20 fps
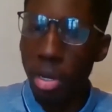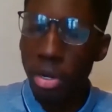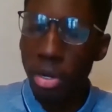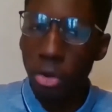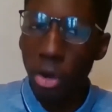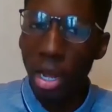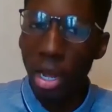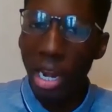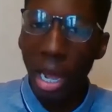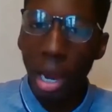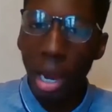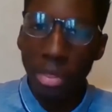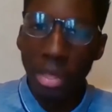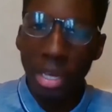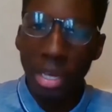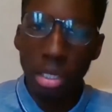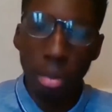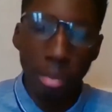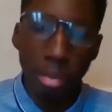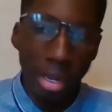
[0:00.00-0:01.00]
and not allowing
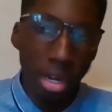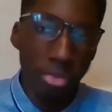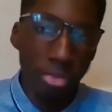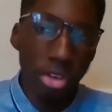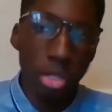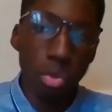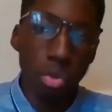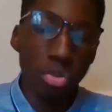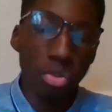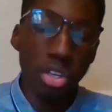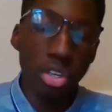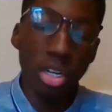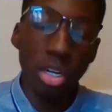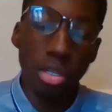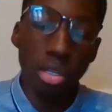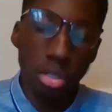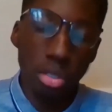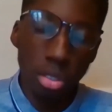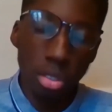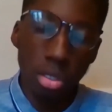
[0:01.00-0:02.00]
that to manifest within
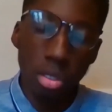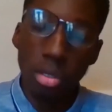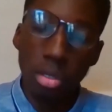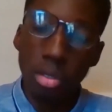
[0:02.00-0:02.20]
us.